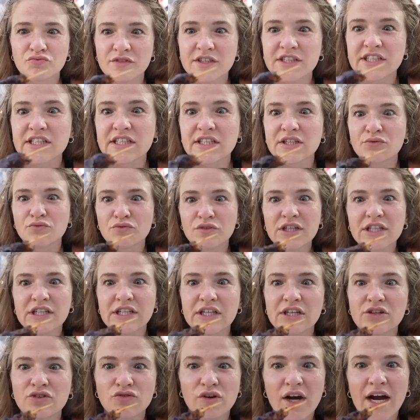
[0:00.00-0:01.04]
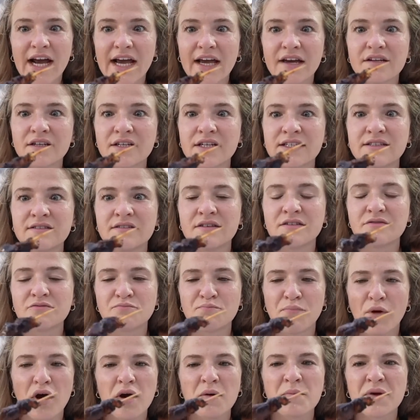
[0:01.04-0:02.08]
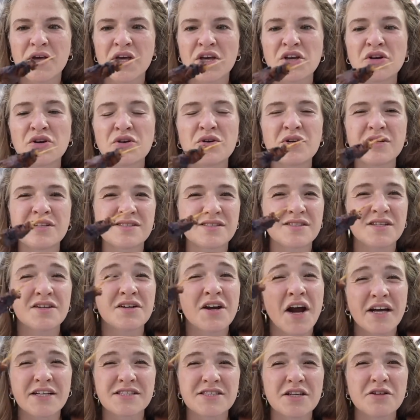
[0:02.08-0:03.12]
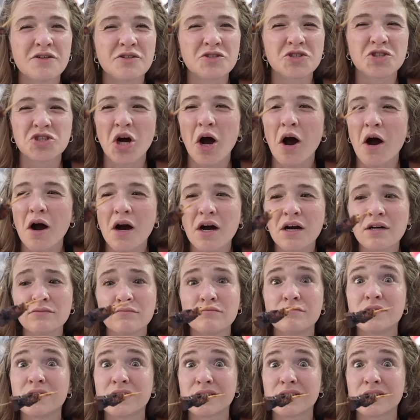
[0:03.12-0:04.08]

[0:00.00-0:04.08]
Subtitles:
really, really great, and barbecued is a nice little char. It's